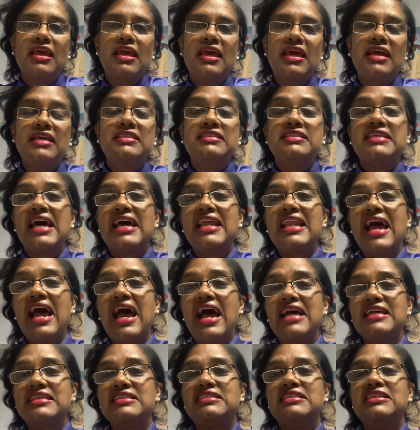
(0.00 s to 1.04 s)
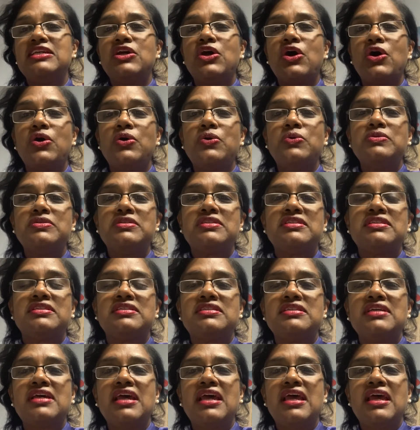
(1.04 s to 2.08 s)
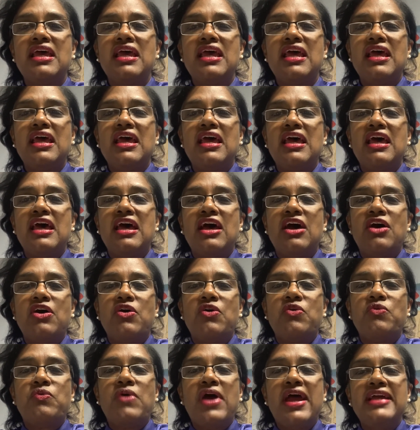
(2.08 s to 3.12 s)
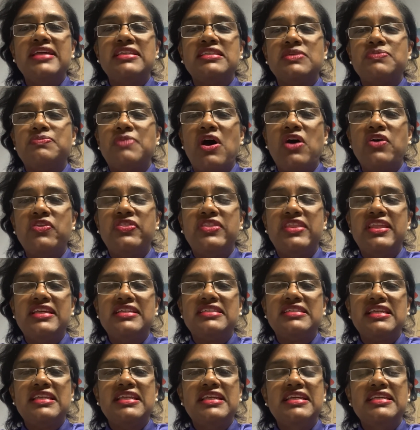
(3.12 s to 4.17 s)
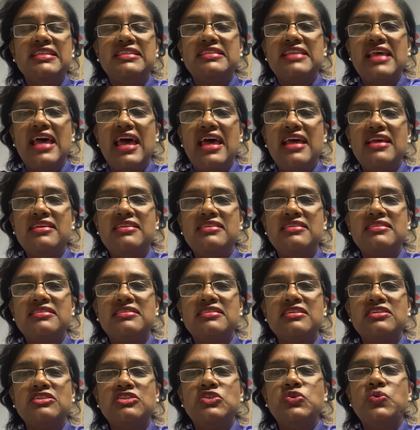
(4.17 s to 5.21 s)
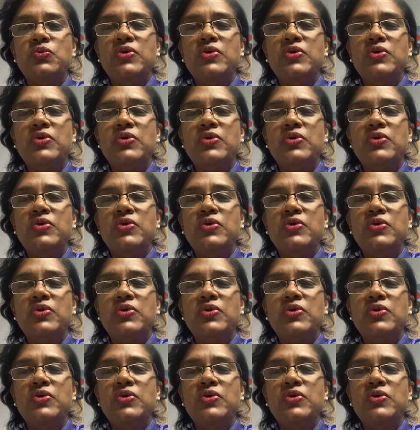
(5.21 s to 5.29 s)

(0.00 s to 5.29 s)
And Ta-Nehisi Coates writes about this, and he says, to